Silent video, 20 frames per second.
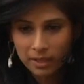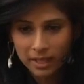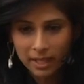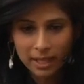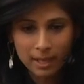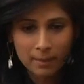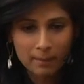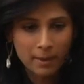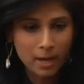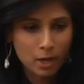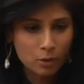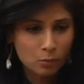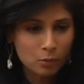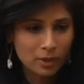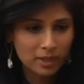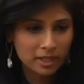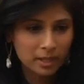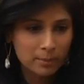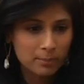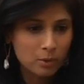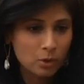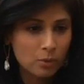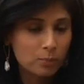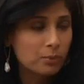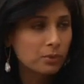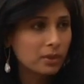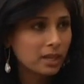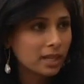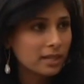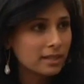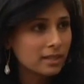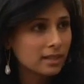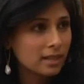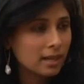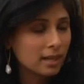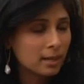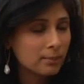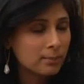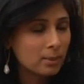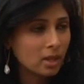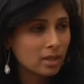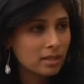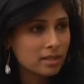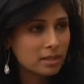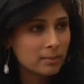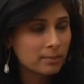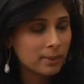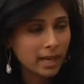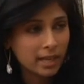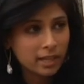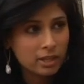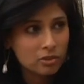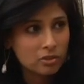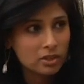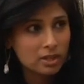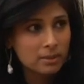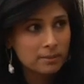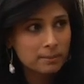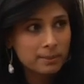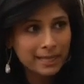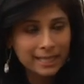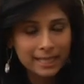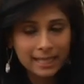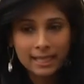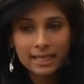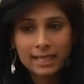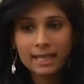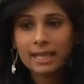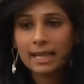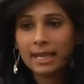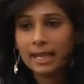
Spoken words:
thinking about what the appropriate policy package can be.